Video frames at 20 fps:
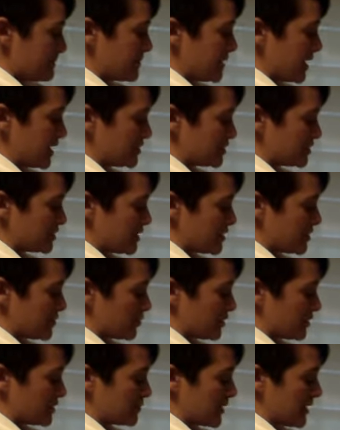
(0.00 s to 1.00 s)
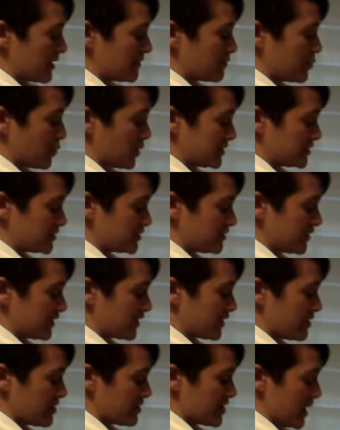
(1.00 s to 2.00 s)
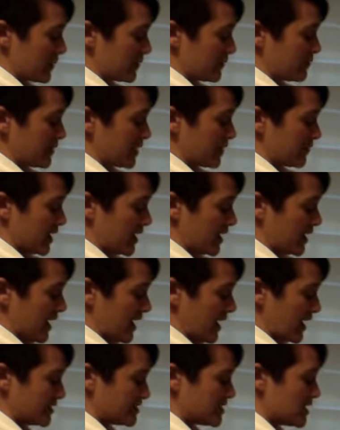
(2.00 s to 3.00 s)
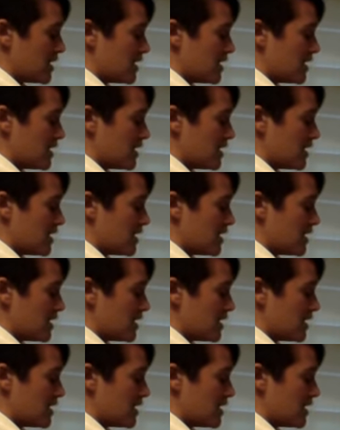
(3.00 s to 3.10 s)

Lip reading: Pinch it with my pointer finger and thumb of my right hand.